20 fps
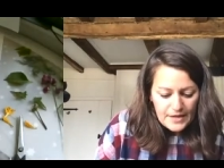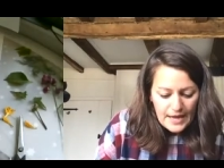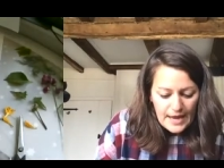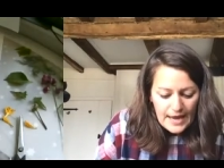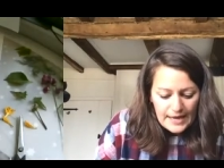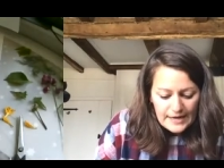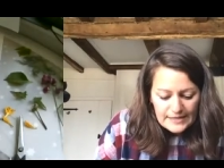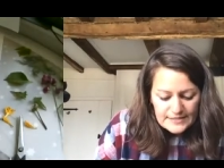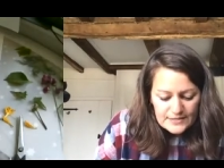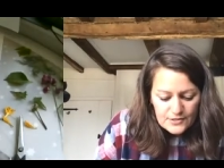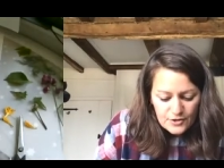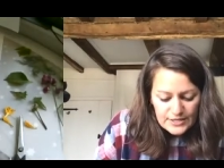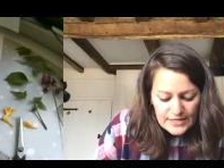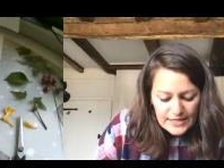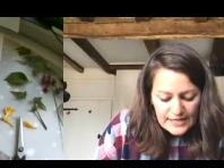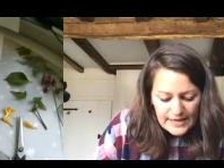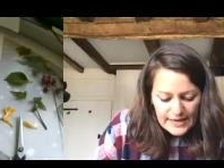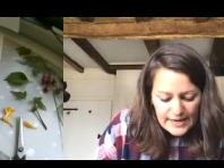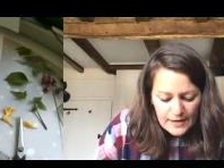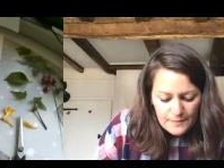And it's got a
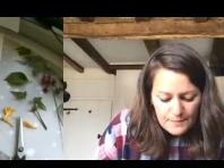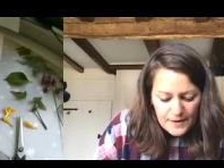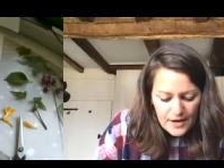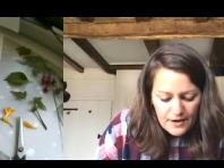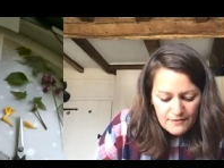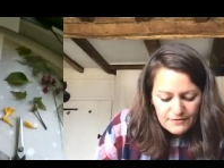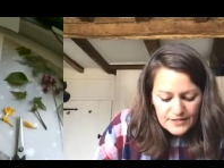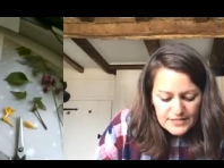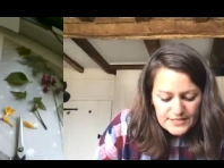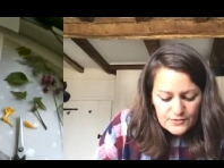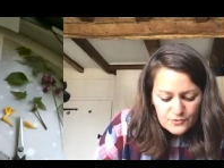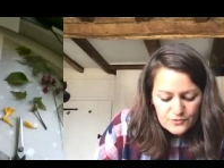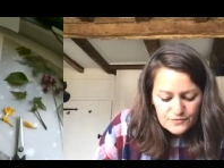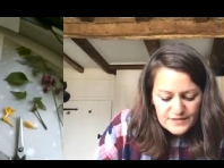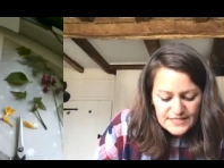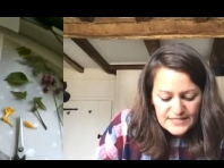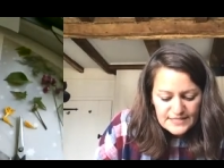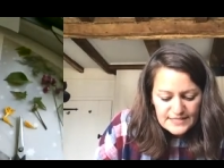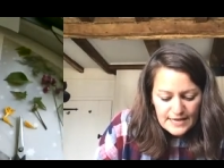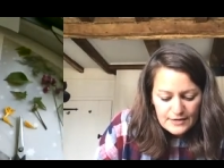little bit of a sort of
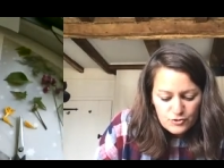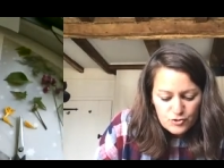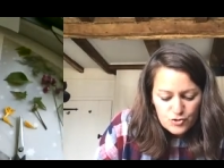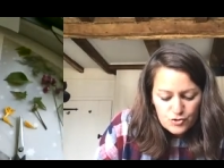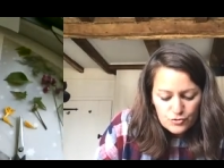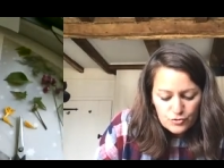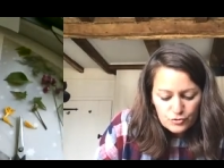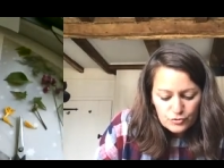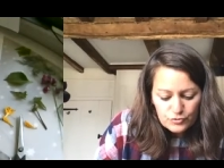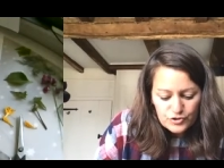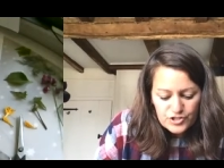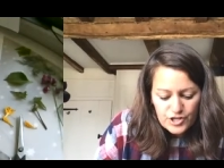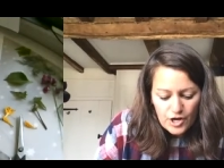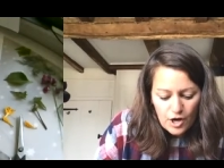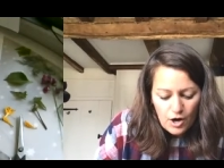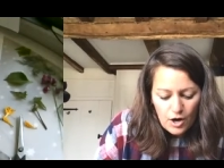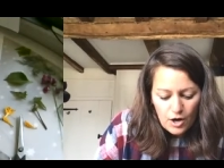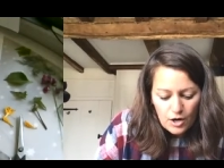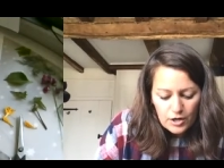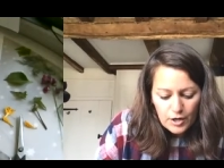central
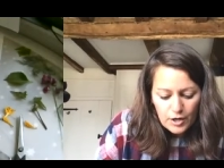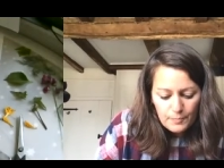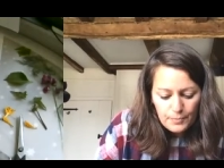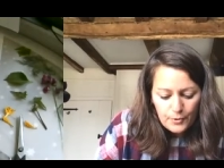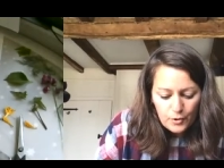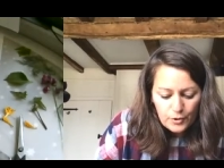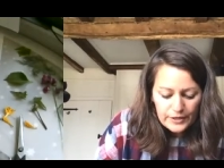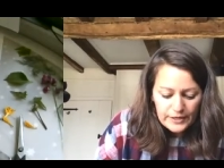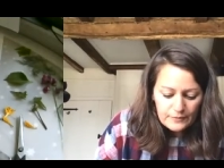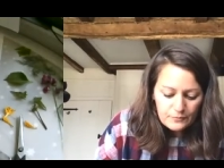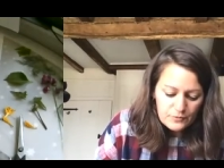darker point,